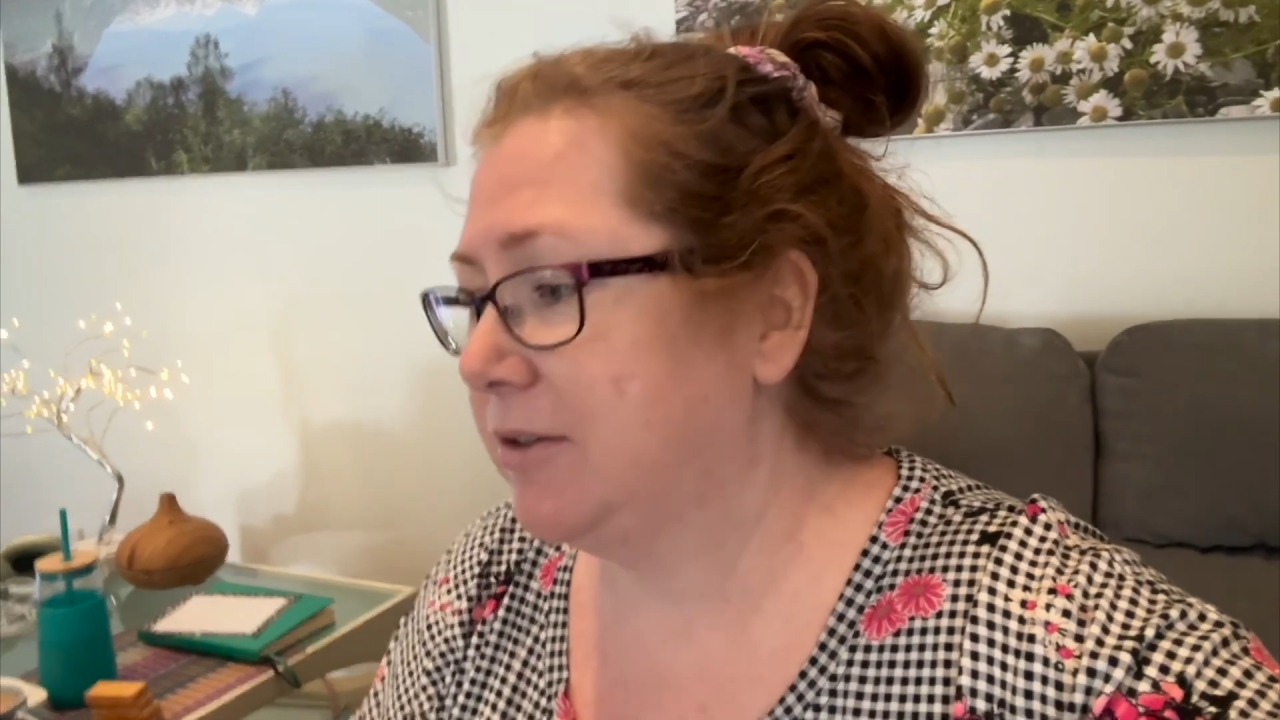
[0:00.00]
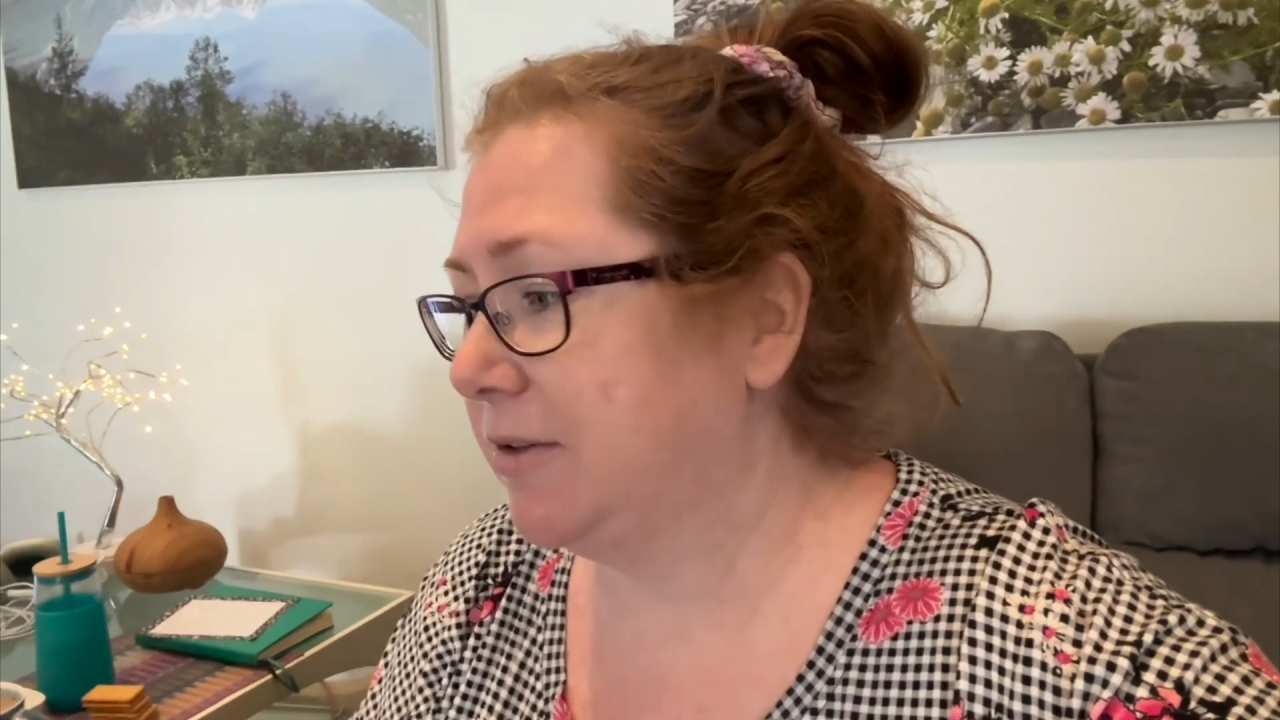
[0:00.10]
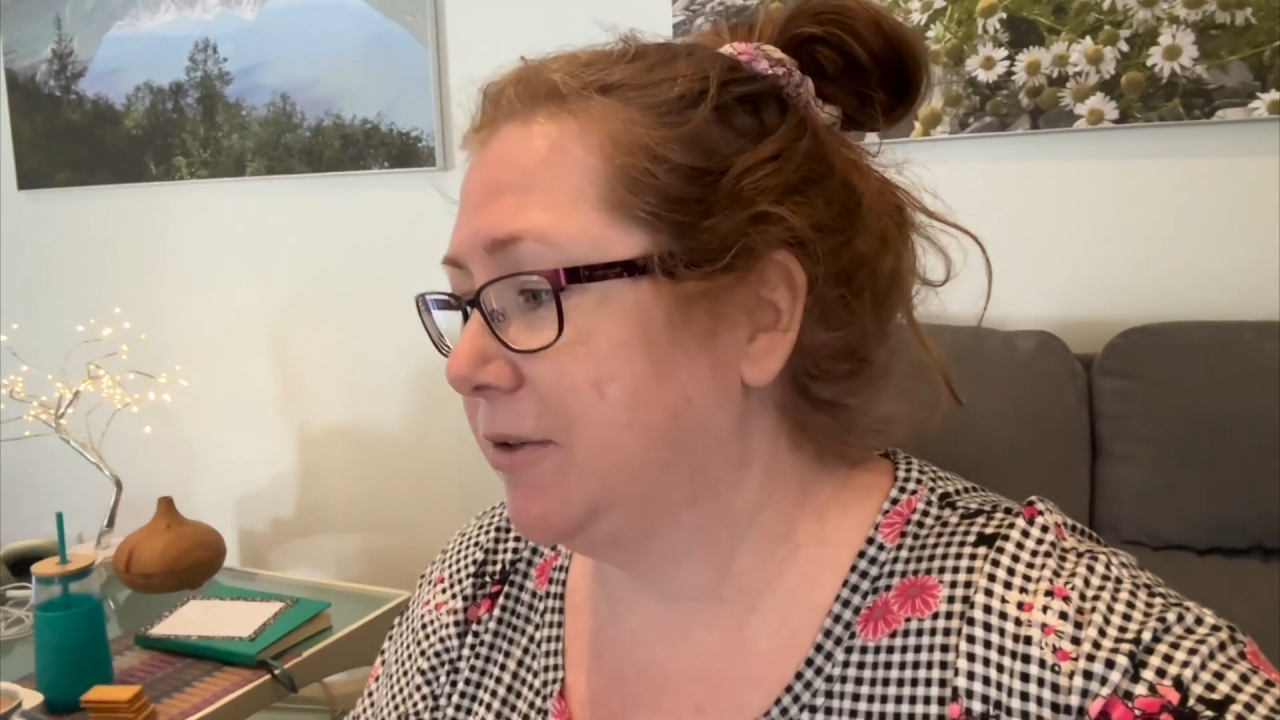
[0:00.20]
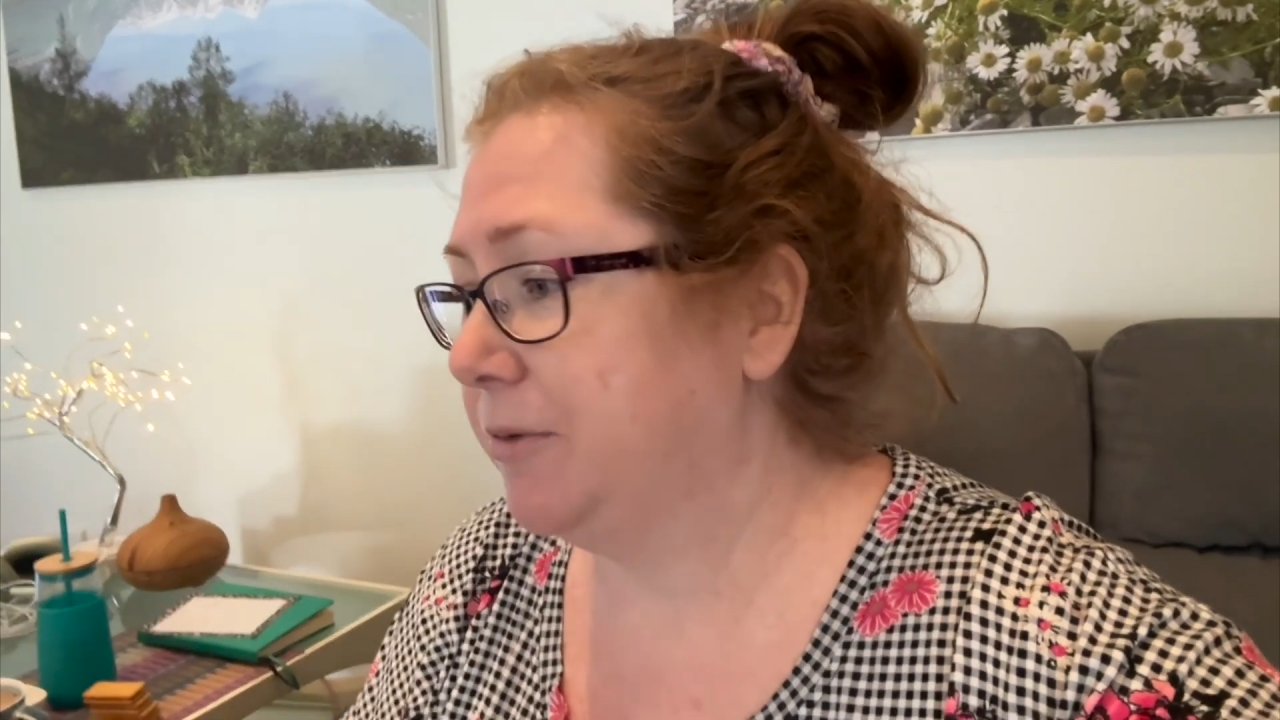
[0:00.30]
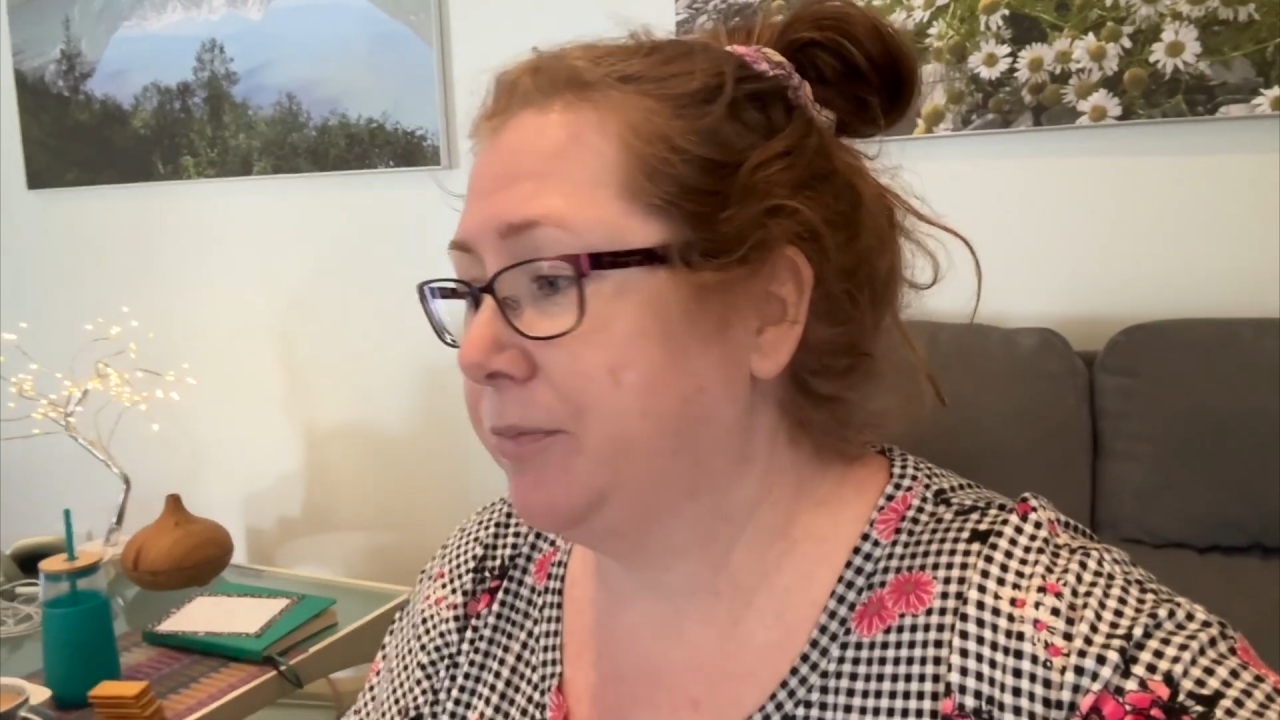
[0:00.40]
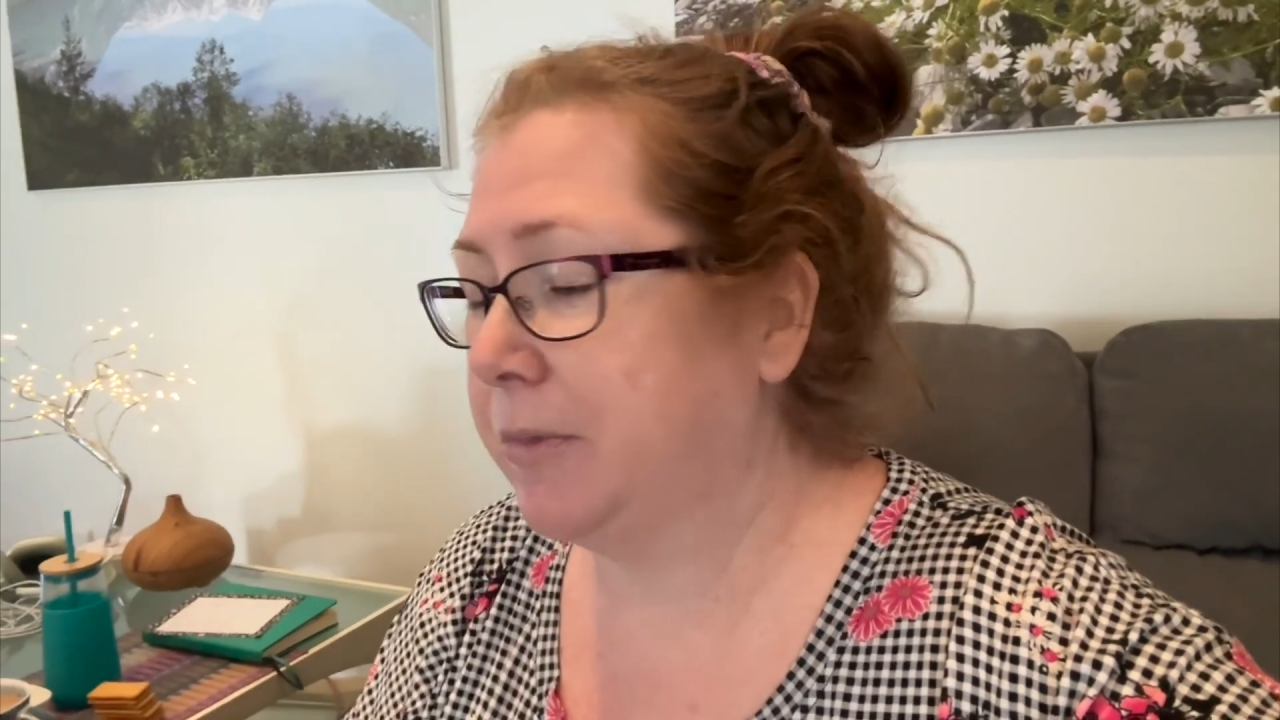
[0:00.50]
So